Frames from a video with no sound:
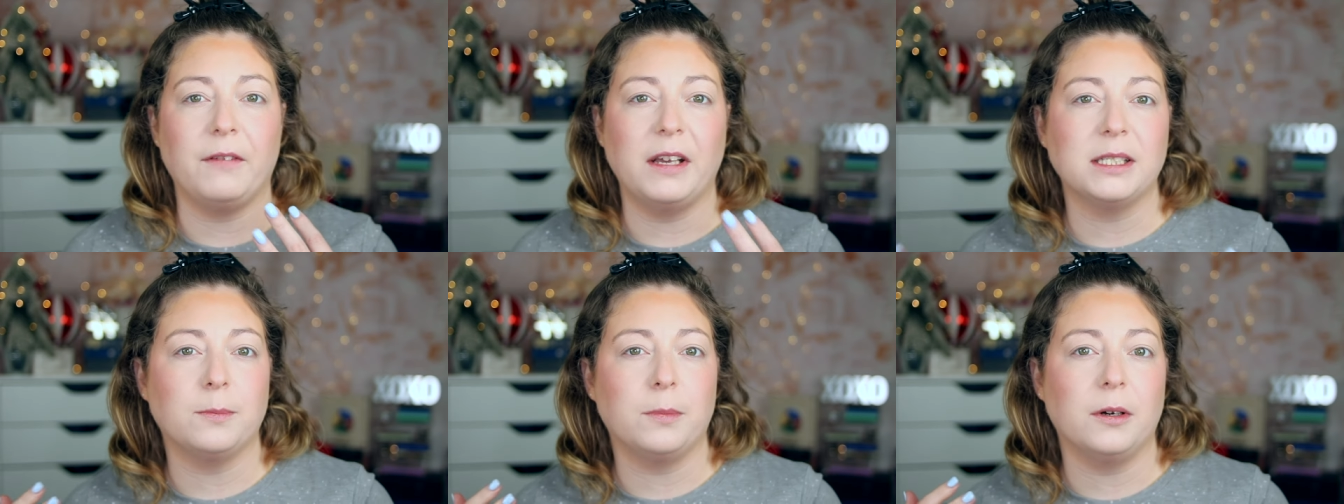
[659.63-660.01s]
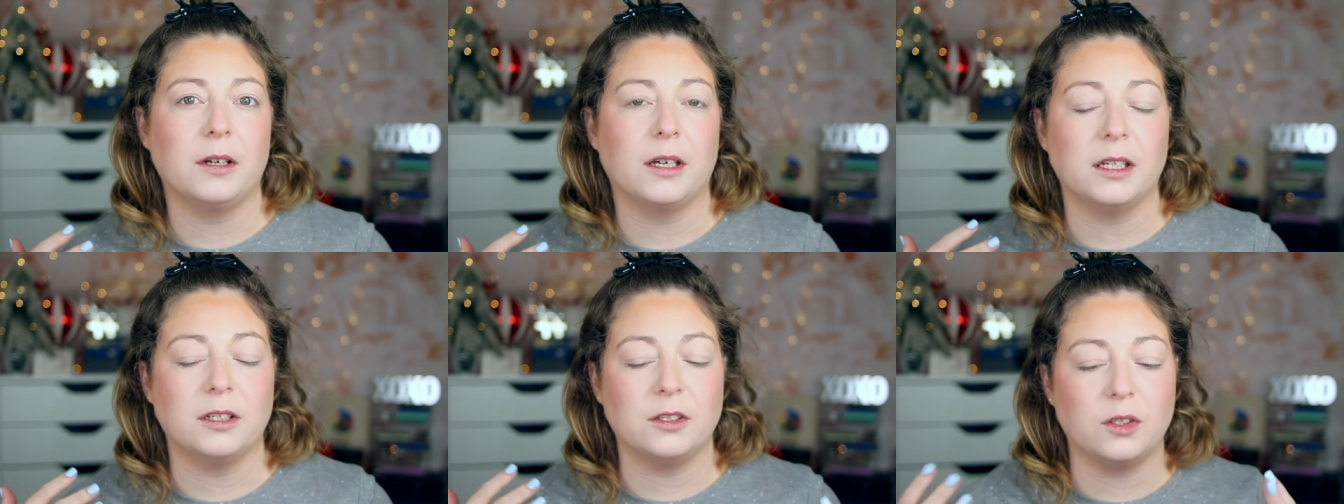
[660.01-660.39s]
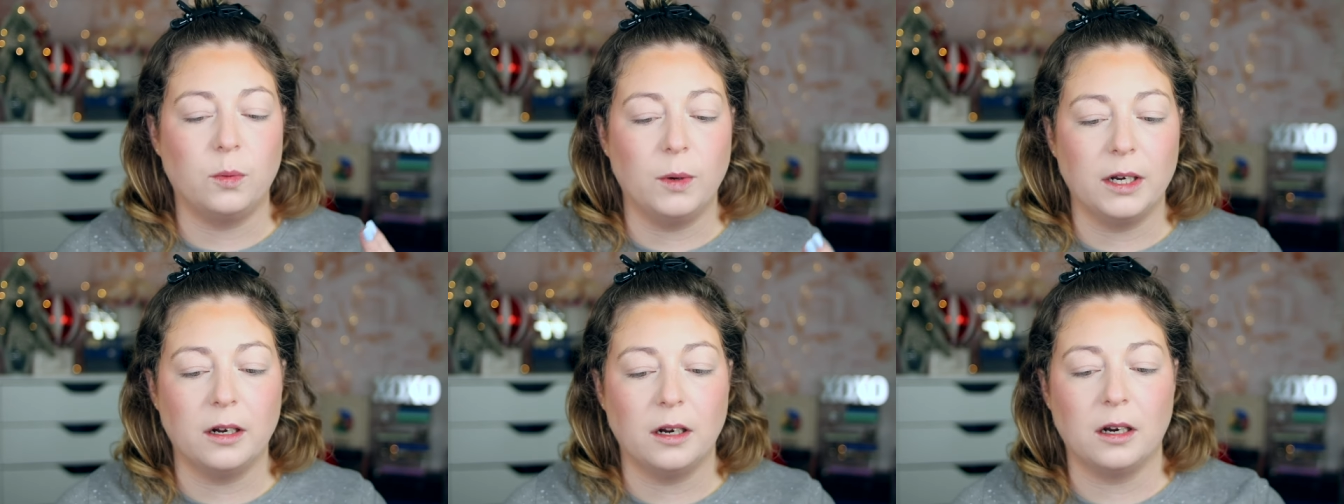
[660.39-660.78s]
Facebook and
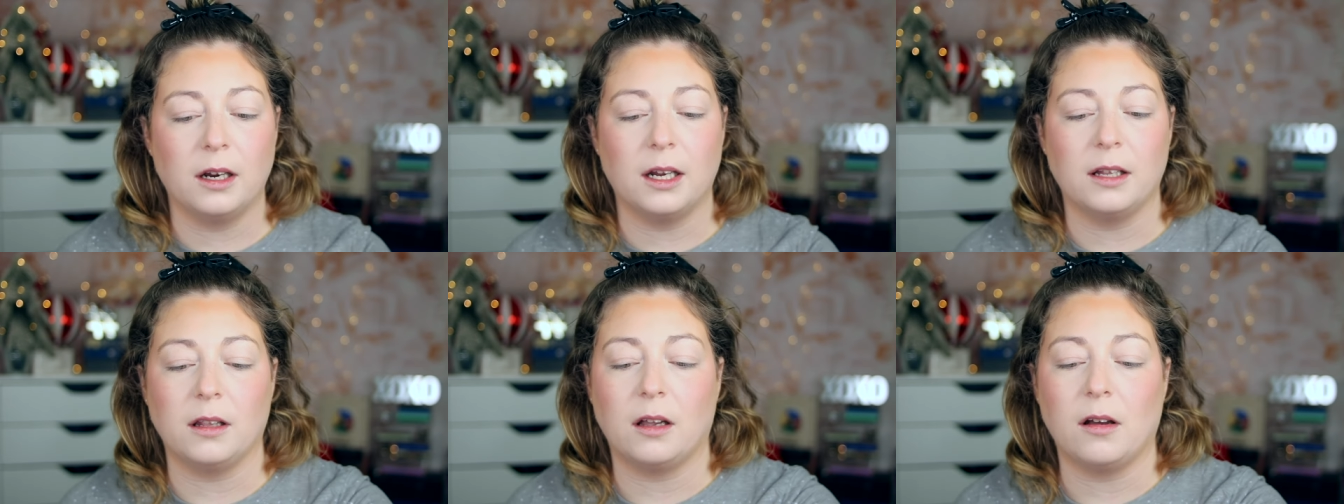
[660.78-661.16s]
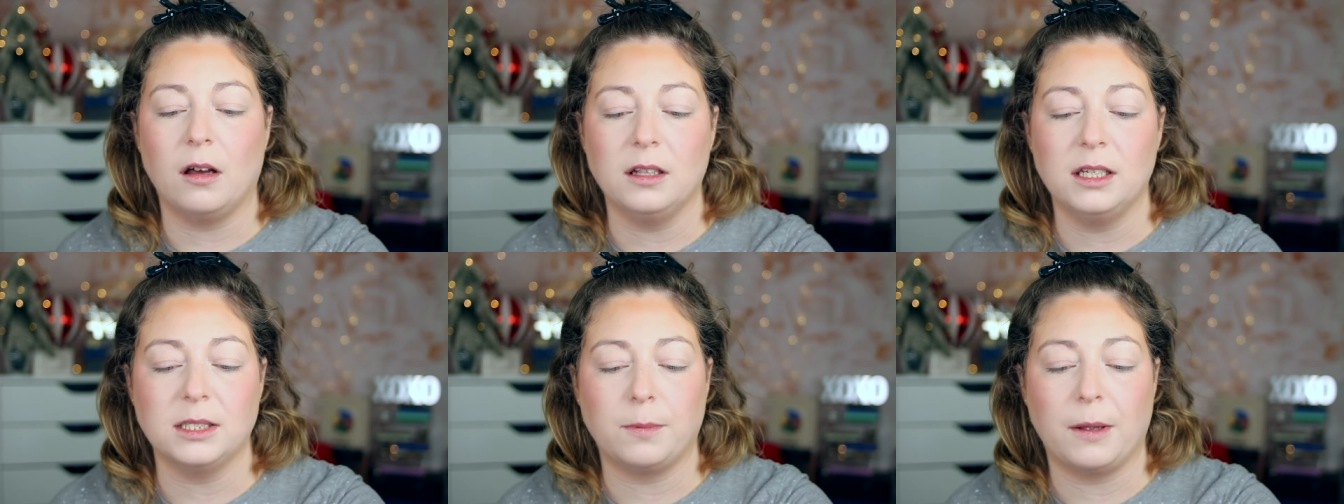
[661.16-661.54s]
Twitter and like all these